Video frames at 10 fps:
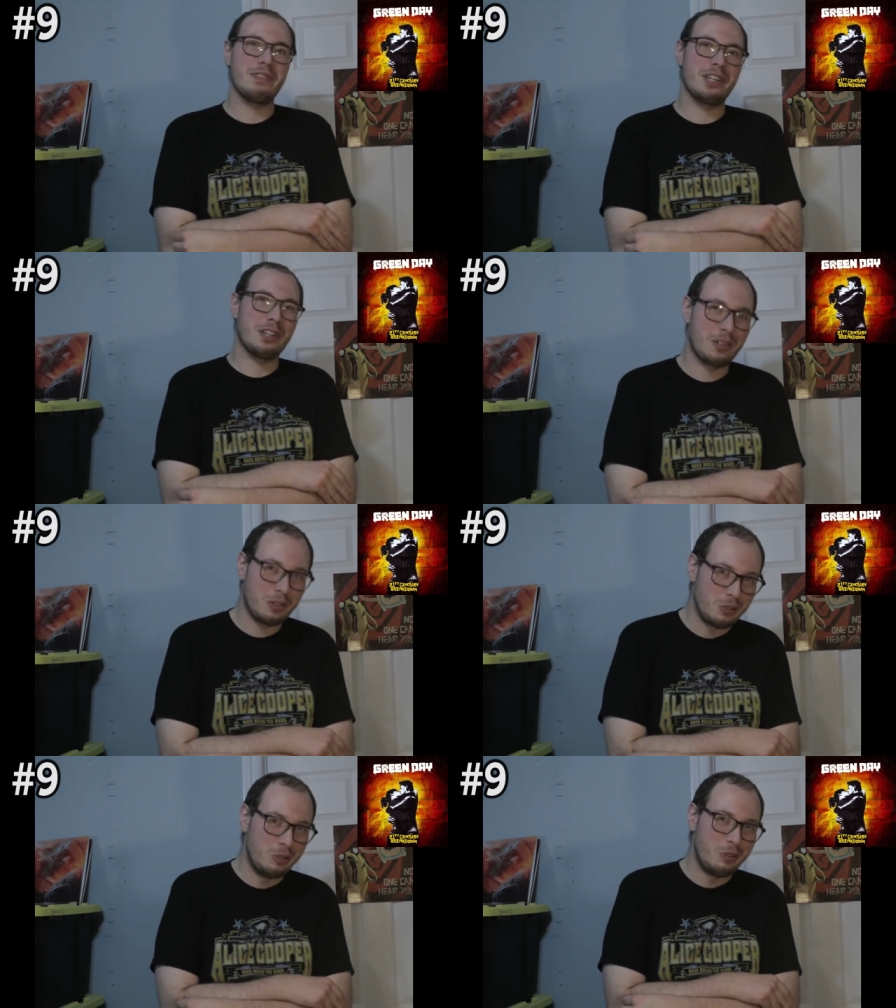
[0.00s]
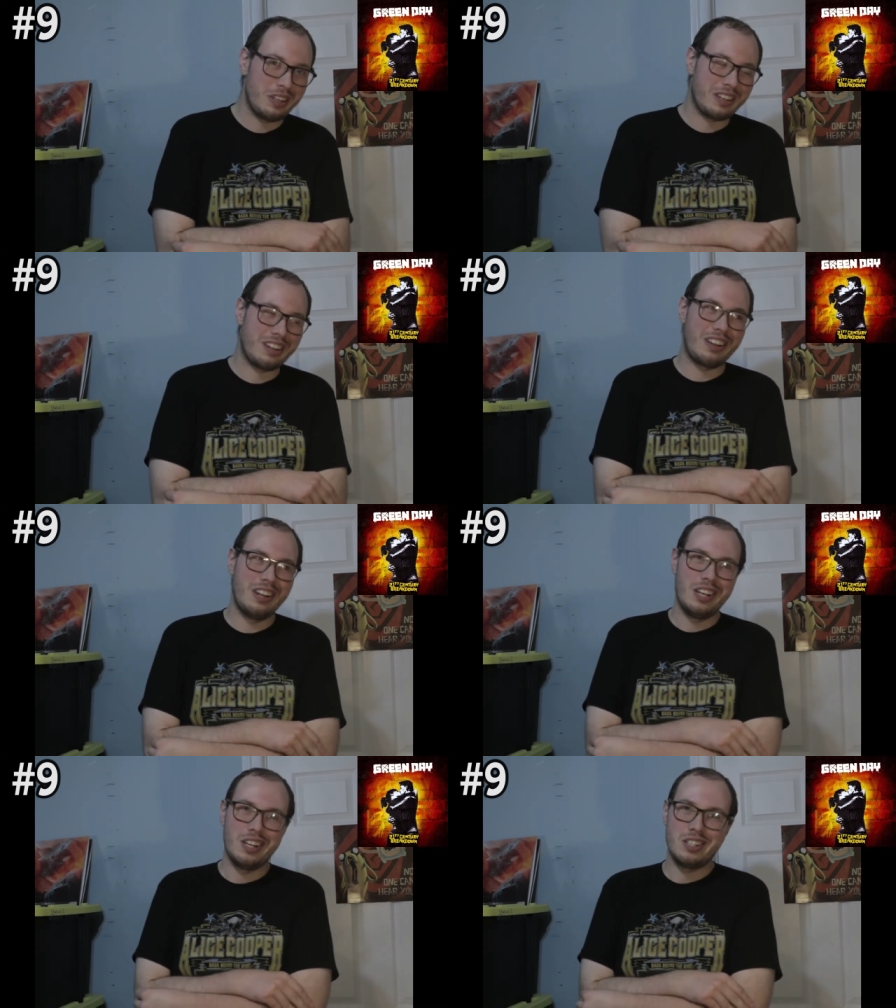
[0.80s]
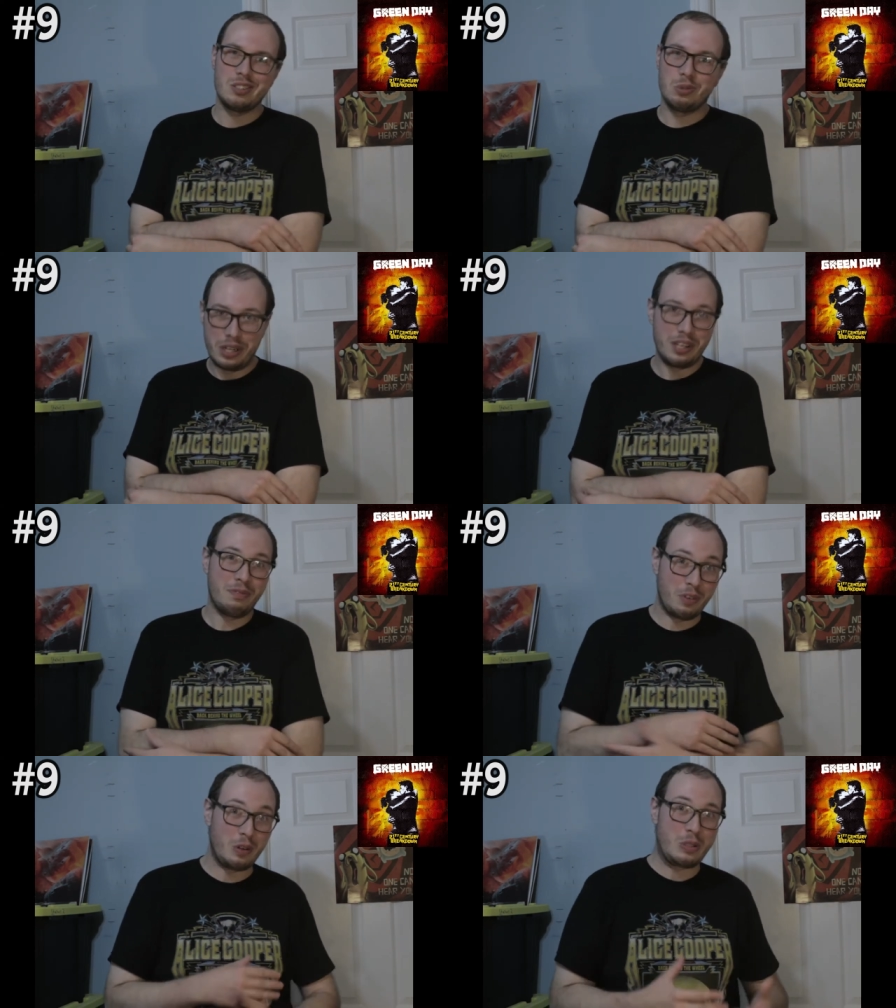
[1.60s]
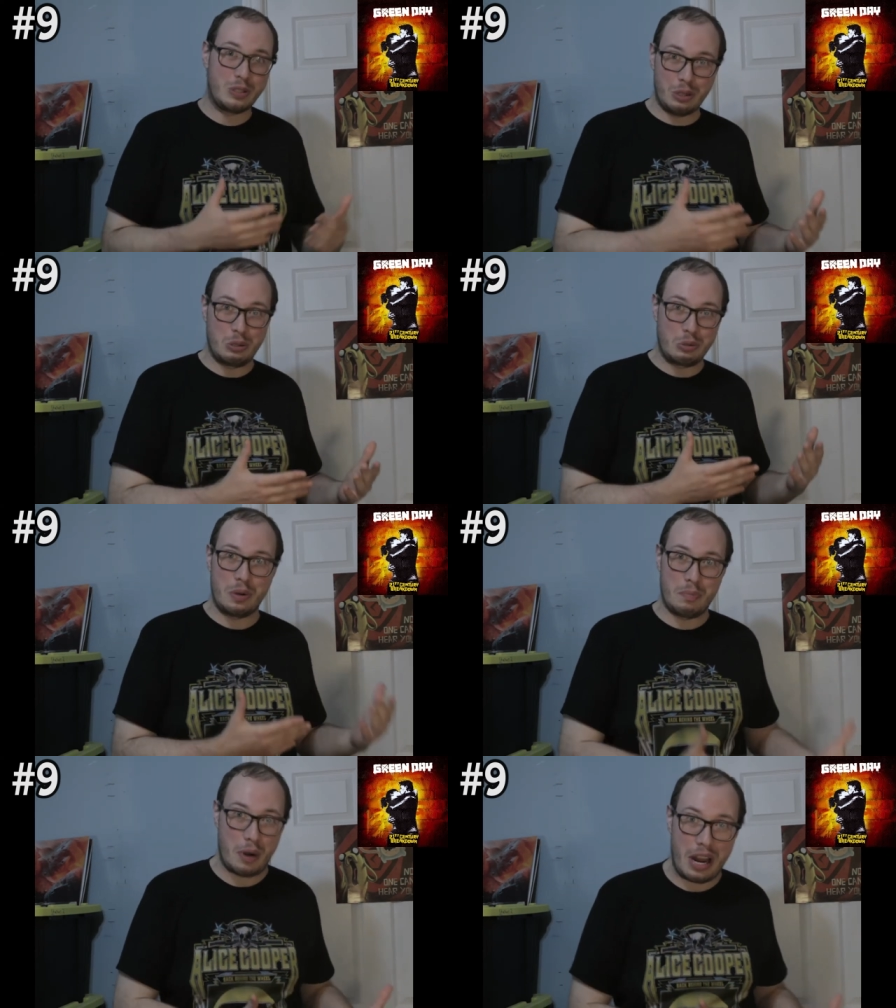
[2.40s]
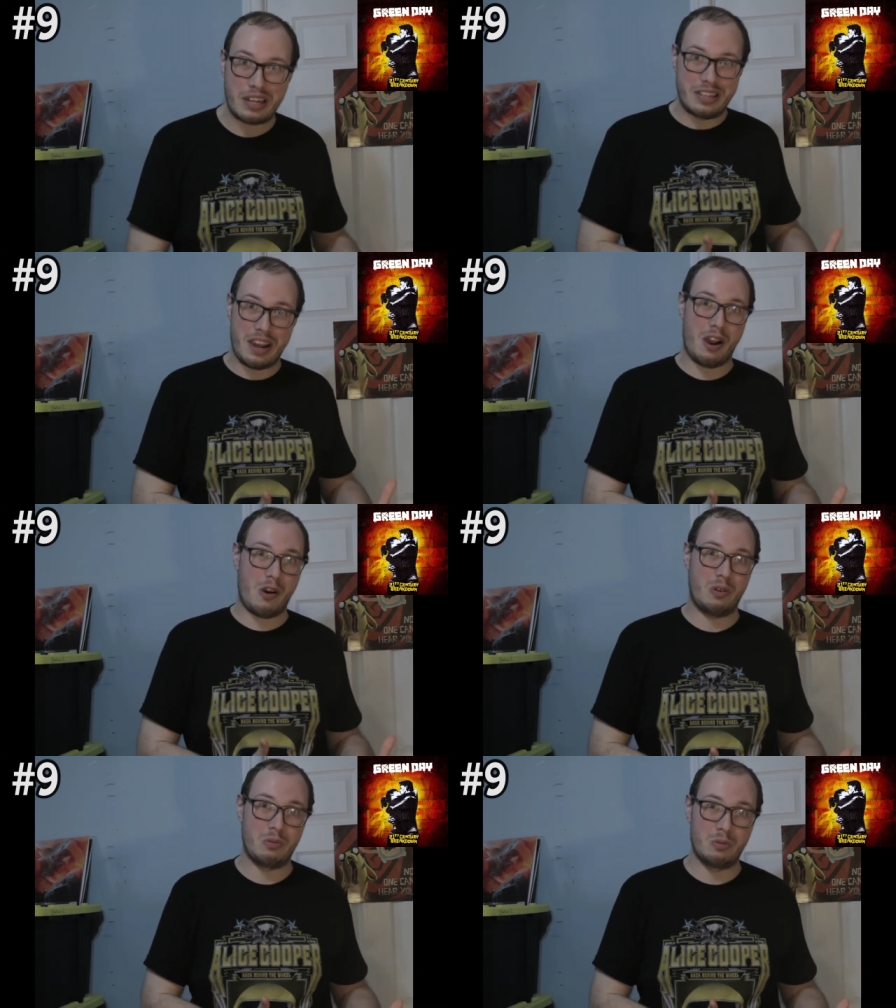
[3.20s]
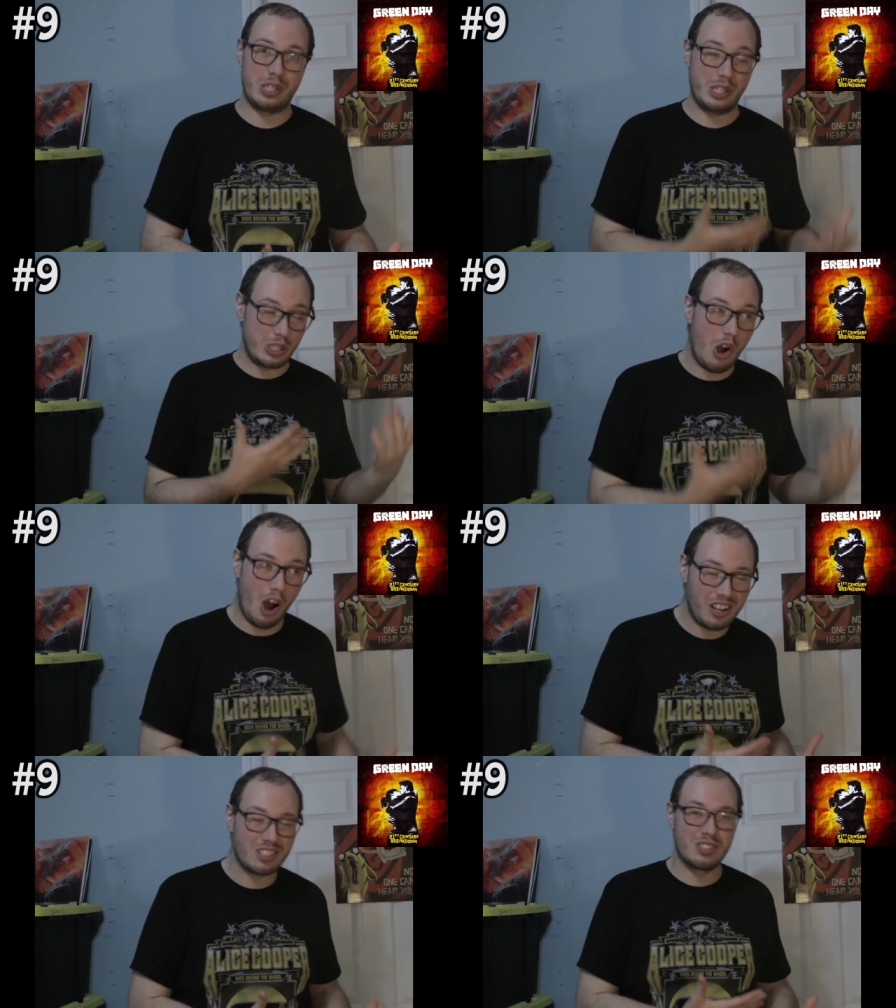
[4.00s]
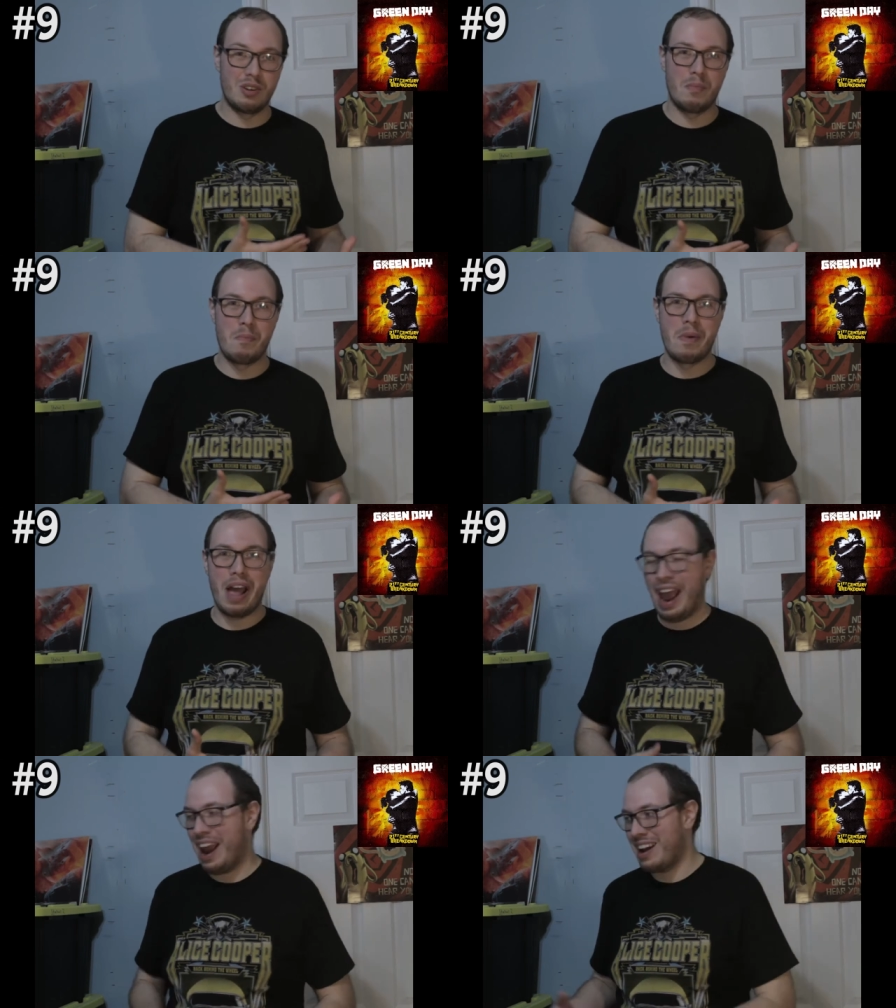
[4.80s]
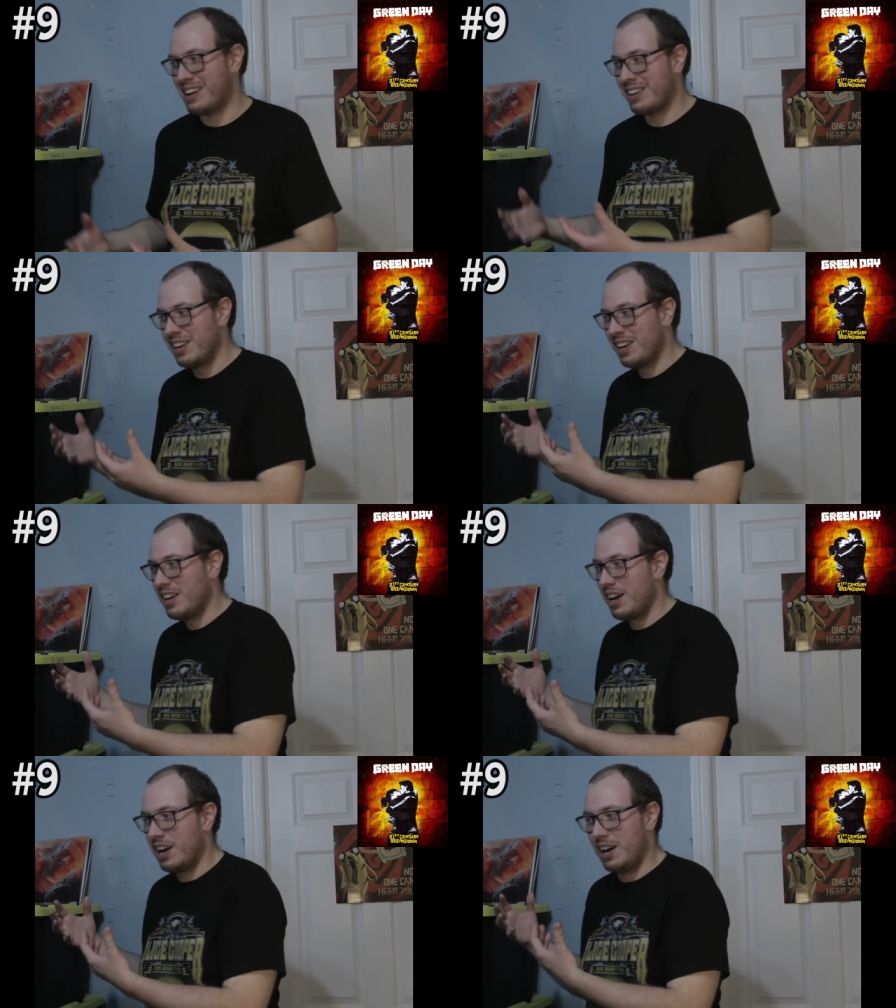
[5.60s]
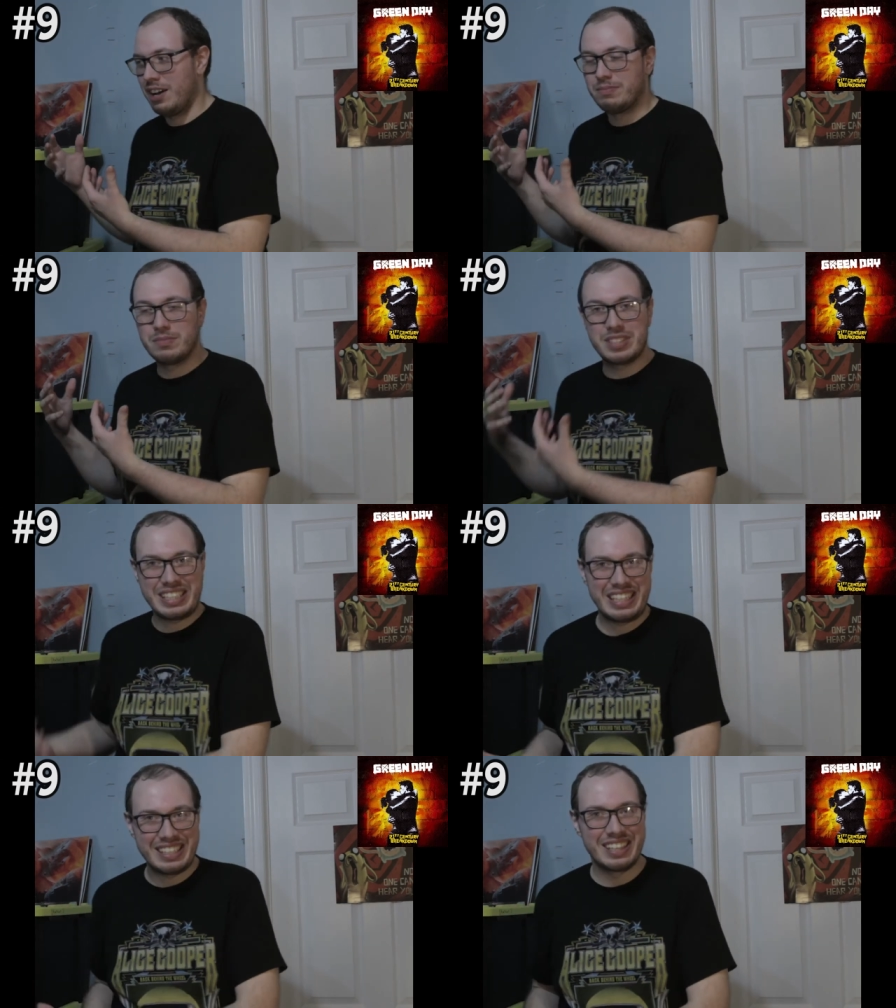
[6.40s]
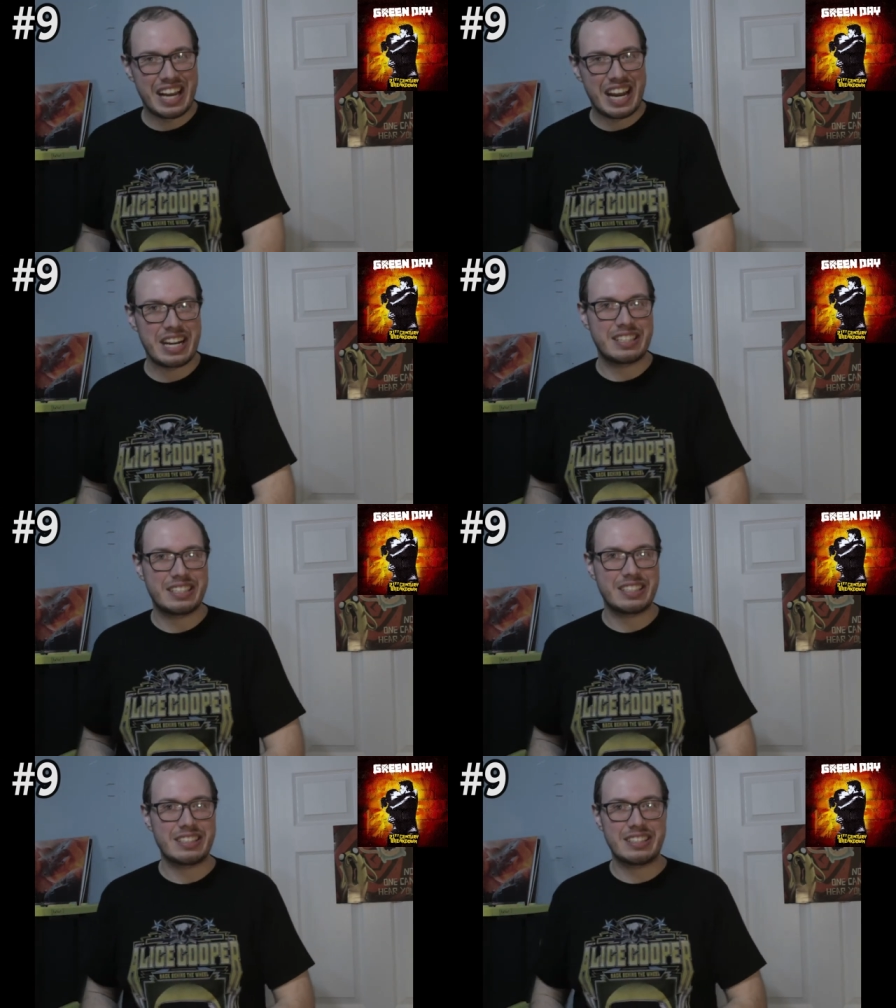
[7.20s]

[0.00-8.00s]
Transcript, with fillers: including 21st Century Breakdown, which is awesome, and um, See the Light.